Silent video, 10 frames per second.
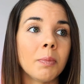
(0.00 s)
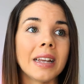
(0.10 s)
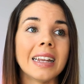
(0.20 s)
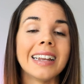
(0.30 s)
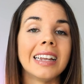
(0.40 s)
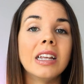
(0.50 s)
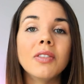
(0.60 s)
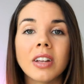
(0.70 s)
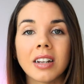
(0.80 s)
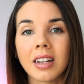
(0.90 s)
to be
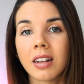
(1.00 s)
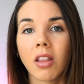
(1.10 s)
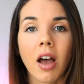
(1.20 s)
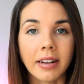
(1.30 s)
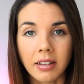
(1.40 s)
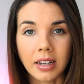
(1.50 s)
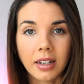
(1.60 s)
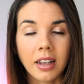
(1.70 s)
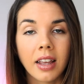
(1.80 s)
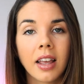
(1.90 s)
even in
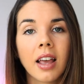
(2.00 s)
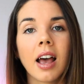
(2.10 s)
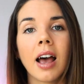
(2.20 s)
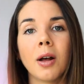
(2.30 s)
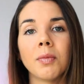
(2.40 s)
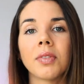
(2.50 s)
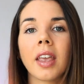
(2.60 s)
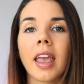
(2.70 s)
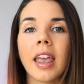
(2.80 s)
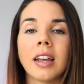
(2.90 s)
lighting. Um,
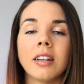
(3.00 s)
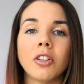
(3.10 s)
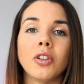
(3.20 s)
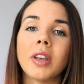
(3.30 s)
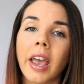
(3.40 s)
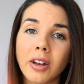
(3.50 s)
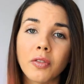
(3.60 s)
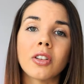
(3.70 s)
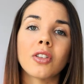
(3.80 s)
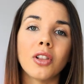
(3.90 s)
and you can
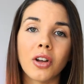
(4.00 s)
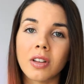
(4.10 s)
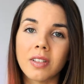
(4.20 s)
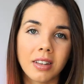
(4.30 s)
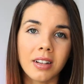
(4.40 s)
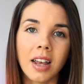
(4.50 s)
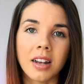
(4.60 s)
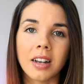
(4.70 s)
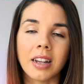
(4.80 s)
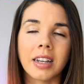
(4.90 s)
fix a lot of this in
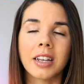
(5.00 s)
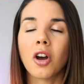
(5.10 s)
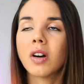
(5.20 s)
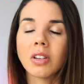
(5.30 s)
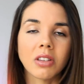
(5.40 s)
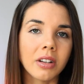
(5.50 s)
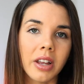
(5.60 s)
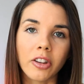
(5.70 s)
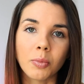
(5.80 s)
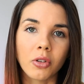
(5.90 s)
editing. It obviously
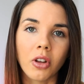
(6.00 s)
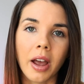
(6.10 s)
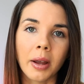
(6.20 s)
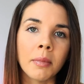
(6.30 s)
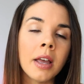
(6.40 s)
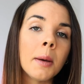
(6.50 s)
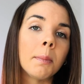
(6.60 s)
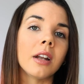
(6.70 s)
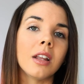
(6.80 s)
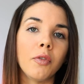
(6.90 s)
takes more time,
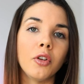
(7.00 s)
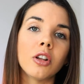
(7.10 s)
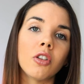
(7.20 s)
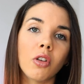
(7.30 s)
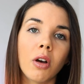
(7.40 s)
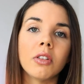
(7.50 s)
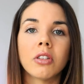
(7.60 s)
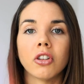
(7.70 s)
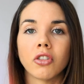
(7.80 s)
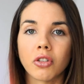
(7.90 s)
but if you can solve
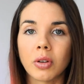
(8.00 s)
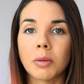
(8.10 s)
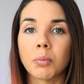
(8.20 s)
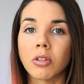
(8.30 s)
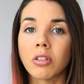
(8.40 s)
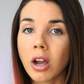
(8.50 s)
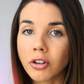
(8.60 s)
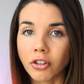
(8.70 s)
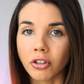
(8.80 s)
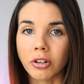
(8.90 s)
this issue in
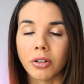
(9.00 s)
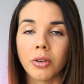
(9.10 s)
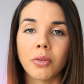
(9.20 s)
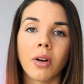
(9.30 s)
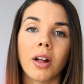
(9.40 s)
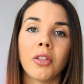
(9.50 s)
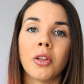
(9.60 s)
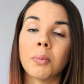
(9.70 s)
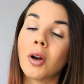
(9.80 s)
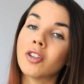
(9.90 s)
production rather
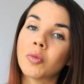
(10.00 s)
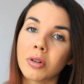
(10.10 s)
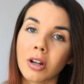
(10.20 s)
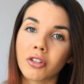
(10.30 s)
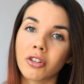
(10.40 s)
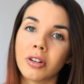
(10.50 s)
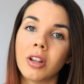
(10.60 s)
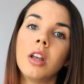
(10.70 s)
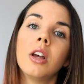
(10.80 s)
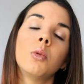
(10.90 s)
than post production,
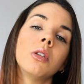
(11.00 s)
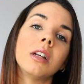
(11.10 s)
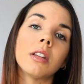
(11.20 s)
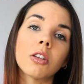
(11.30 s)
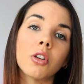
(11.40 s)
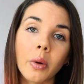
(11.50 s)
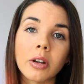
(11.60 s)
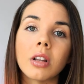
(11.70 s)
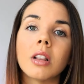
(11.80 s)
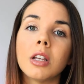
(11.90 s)
well, it's
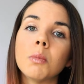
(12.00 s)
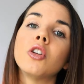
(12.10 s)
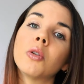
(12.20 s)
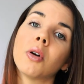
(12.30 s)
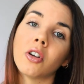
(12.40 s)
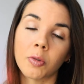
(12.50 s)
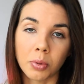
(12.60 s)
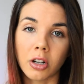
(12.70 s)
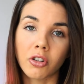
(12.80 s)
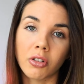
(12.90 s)
going to limit your post
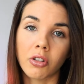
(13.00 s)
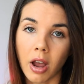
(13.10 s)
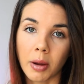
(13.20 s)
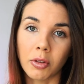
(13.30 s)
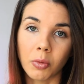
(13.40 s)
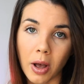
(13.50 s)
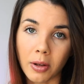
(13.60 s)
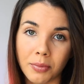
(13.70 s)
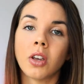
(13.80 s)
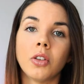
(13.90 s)
production time as
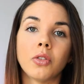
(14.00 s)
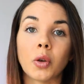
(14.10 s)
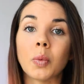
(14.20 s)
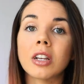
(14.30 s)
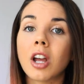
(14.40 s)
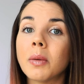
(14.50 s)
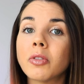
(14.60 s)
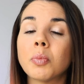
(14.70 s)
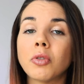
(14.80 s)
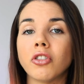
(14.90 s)
well. So when it
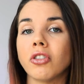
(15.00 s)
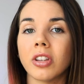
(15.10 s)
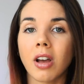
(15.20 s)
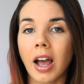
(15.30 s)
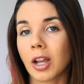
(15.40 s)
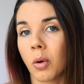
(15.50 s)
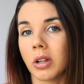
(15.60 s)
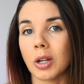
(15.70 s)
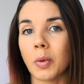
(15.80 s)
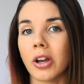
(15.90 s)
comes to producing high
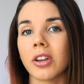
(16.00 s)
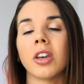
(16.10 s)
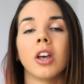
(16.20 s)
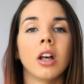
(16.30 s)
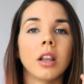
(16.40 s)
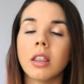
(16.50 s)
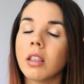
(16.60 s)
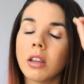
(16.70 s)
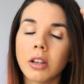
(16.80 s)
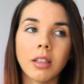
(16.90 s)
quality work,
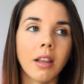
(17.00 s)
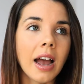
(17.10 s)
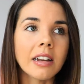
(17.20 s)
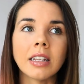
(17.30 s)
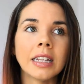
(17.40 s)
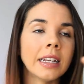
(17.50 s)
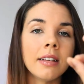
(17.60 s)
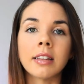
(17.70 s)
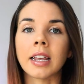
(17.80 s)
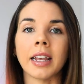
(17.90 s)
lighting
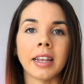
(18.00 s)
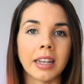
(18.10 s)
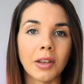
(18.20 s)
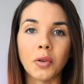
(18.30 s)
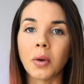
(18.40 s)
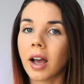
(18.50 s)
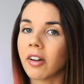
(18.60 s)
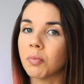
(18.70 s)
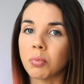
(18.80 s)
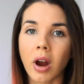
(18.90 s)
is key. If you
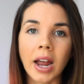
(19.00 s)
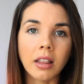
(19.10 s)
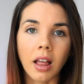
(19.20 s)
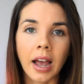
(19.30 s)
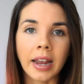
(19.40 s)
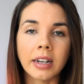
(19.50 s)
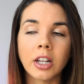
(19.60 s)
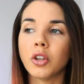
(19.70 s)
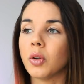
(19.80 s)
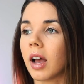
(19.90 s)
have bright light,
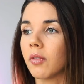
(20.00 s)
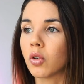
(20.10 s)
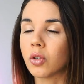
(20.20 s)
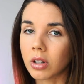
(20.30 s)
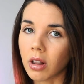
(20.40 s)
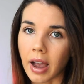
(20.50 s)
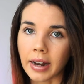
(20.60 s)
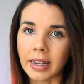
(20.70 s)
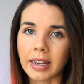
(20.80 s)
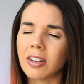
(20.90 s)
you have good
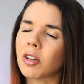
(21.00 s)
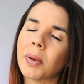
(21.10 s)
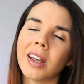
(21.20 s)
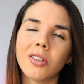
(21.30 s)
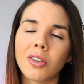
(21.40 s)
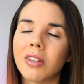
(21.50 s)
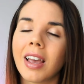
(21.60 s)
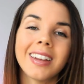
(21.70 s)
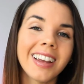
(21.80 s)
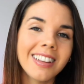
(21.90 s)
lighting, it depends on,
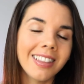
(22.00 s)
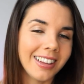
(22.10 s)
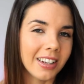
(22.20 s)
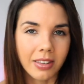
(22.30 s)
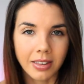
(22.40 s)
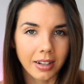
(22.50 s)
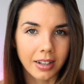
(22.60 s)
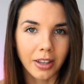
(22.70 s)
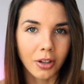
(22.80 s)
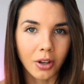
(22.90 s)
again, the
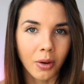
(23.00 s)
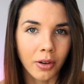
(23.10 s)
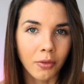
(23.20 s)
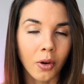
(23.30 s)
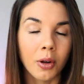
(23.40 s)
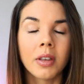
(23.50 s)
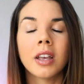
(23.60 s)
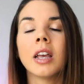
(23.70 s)
aesthetic that you're going for.